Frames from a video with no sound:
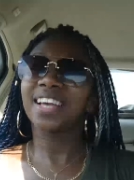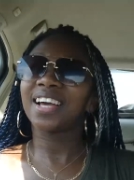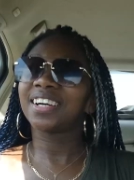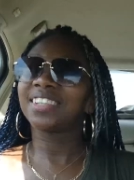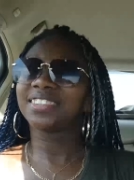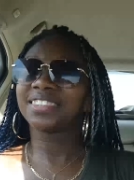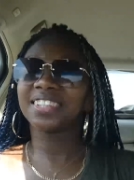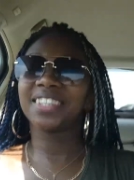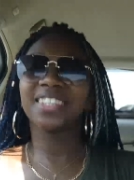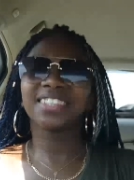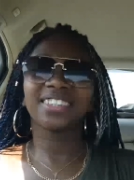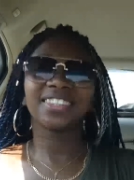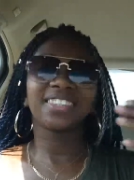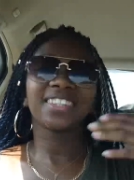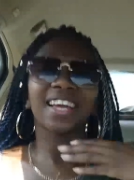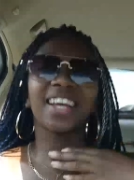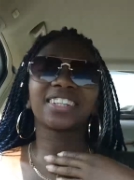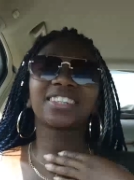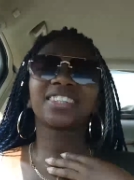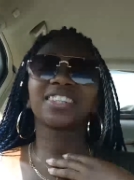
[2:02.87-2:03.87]
out Denny's is
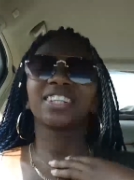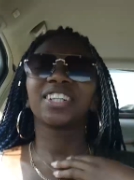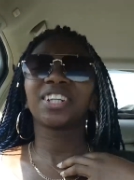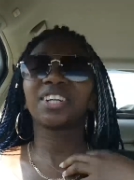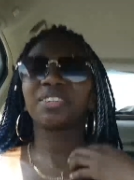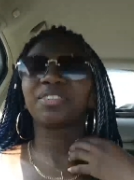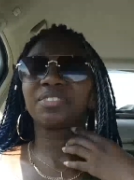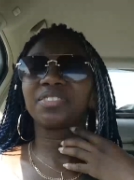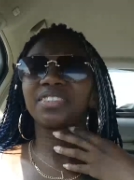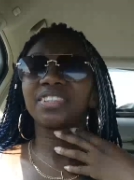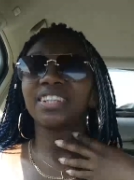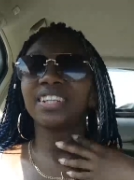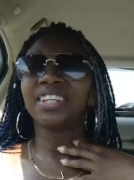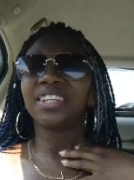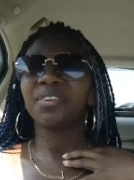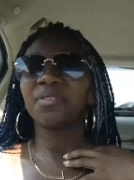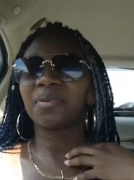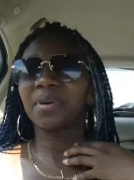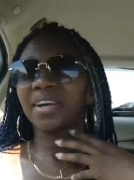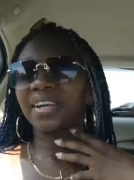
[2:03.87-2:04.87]
actually closed
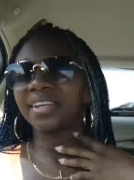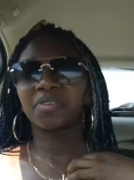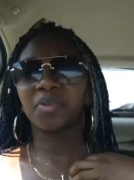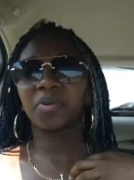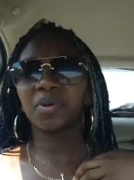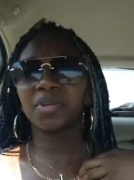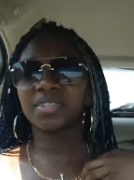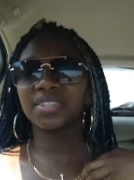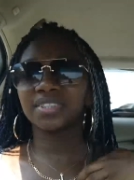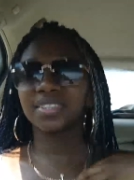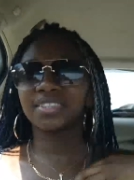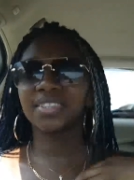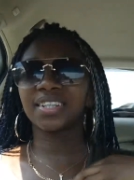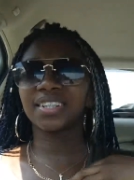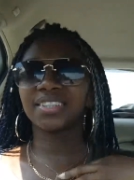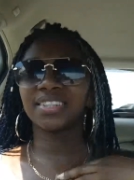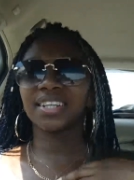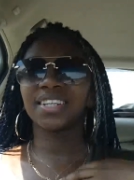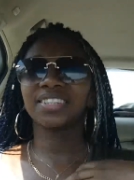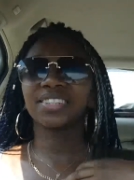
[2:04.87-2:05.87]
anyway. Of course it's
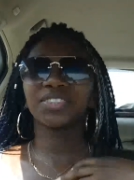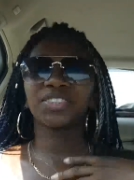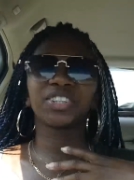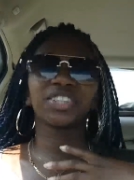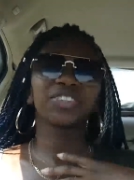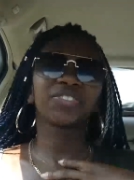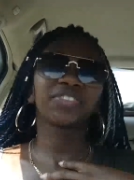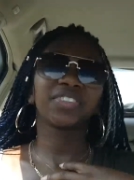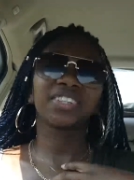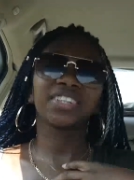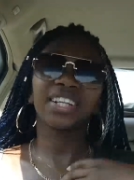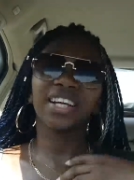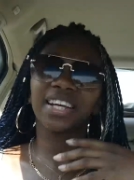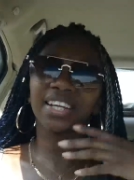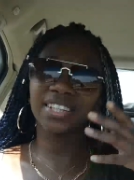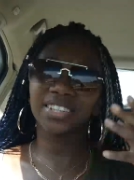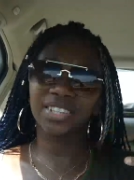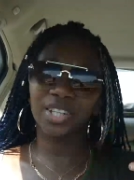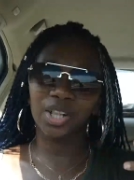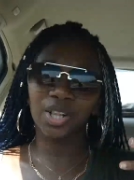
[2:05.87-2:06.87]
Sunday, so Chick-fil-A
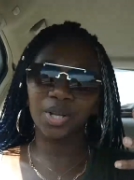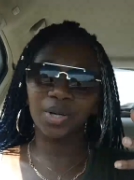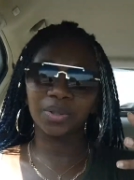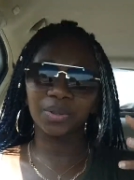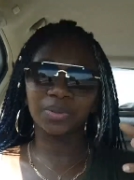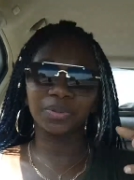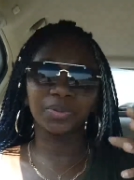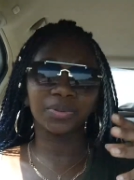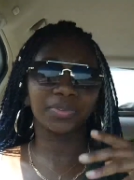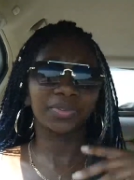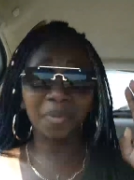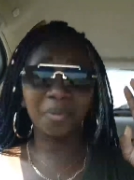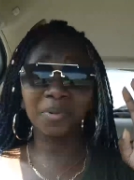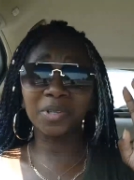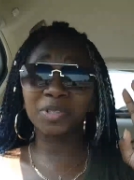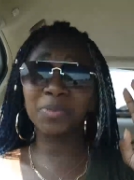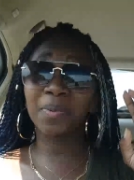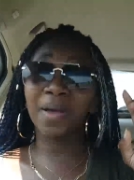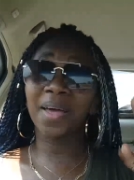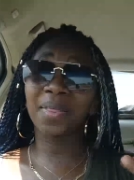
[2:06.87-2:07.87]
is closed.
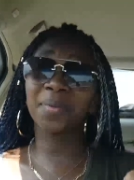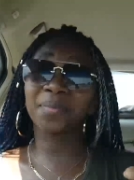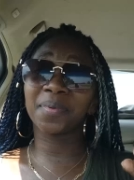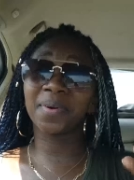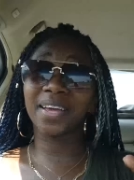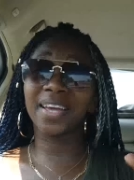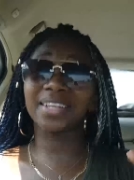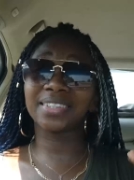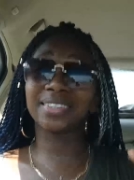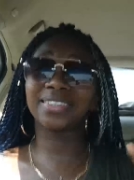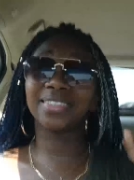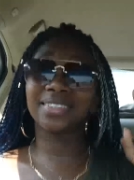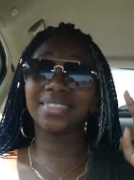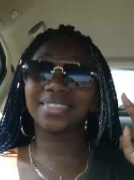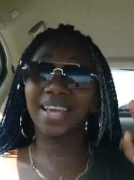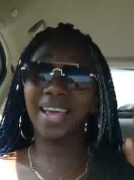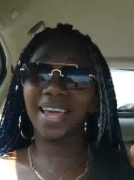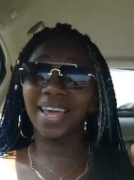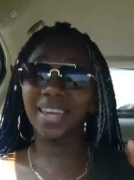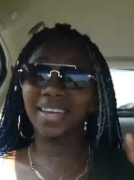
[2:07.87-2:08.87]
Which by the way,
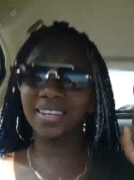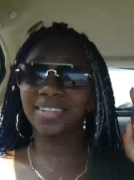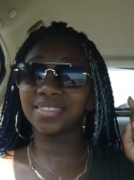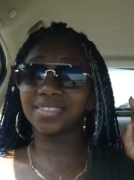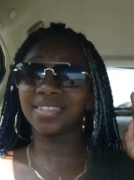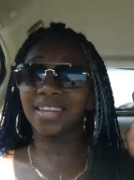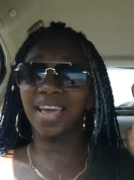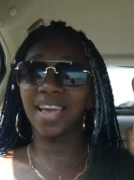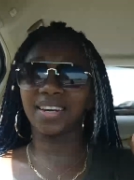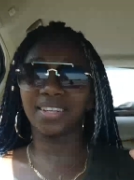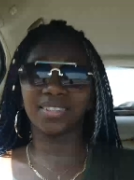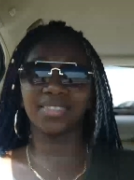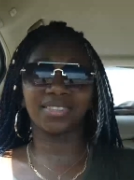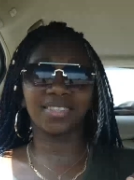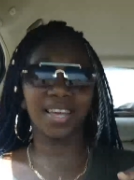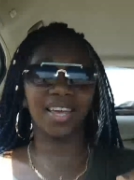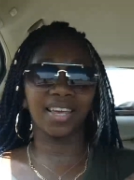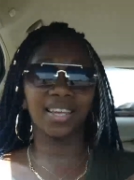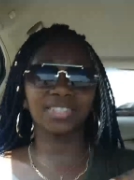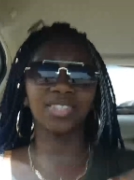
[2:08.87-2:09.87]
today is Daddy's
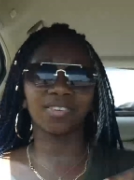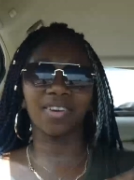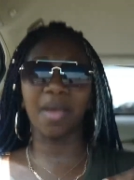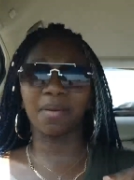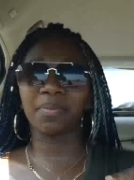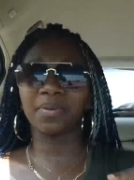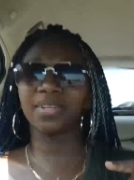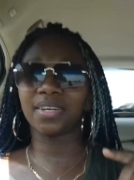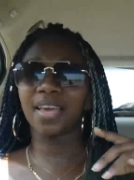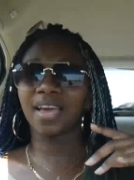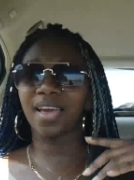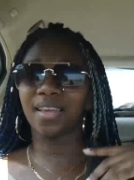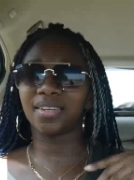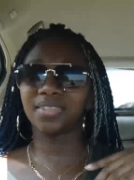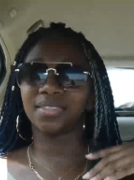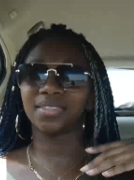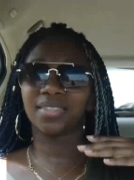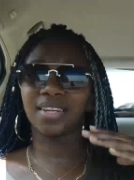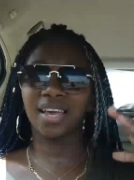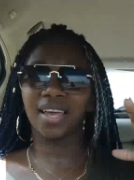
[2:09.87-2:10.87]
Day, so happy
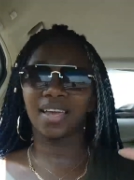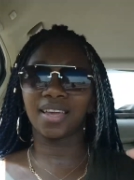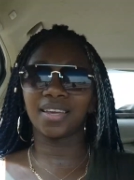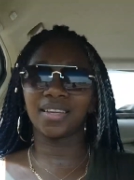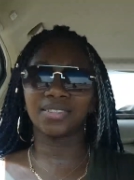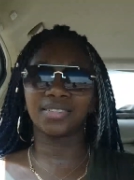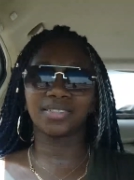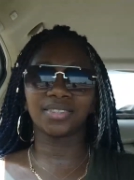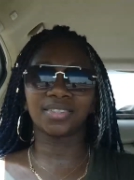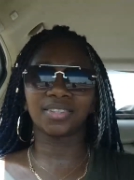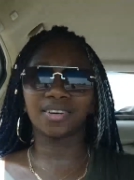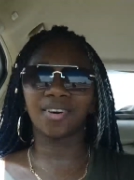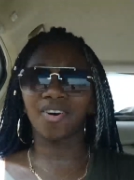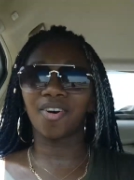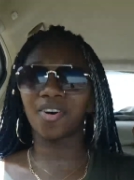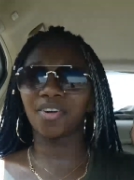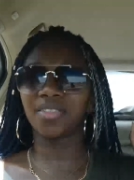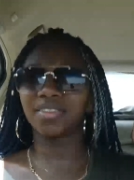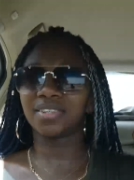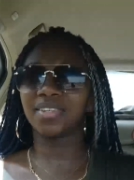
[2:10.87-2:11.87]
Daddy's Day to
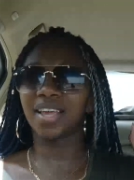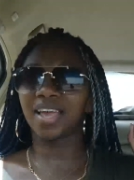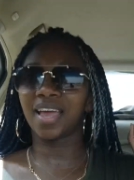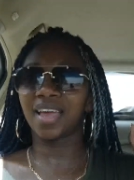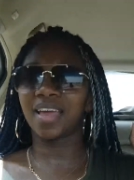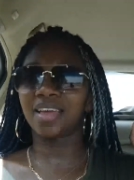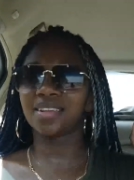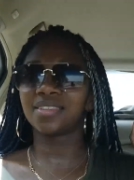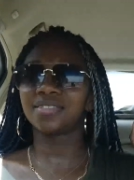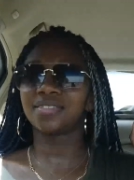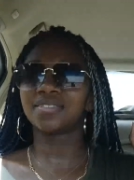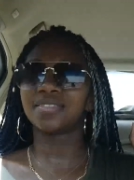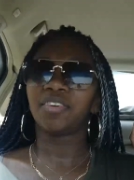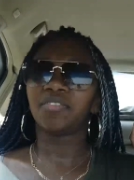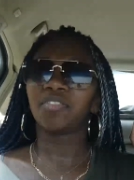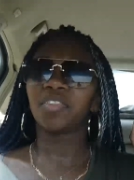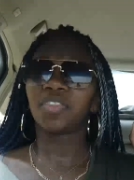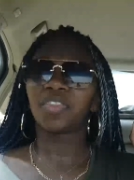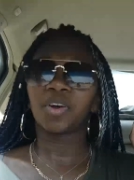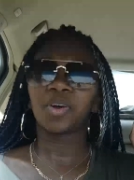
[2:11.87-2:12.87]
all the dads.
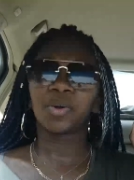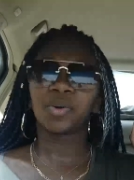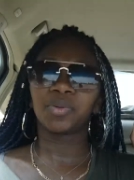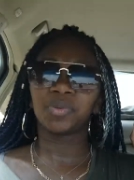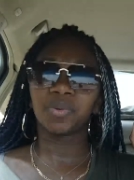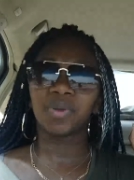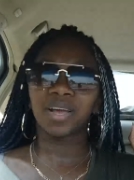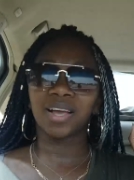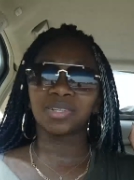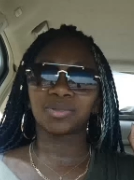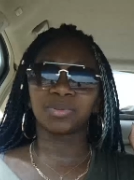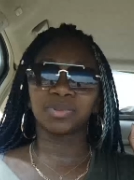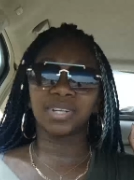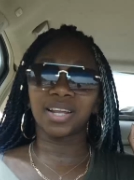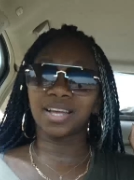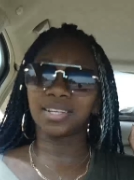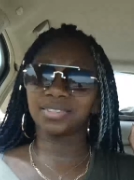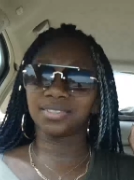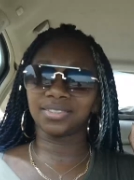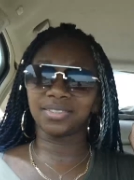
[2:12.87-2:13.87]
Even though you guys will
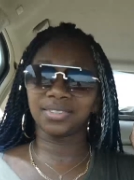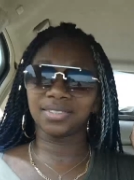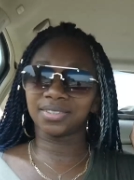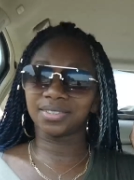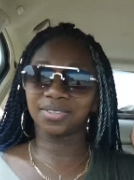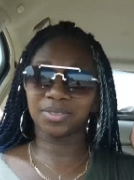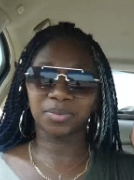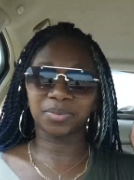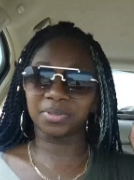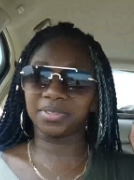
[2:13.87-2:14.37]
not see this on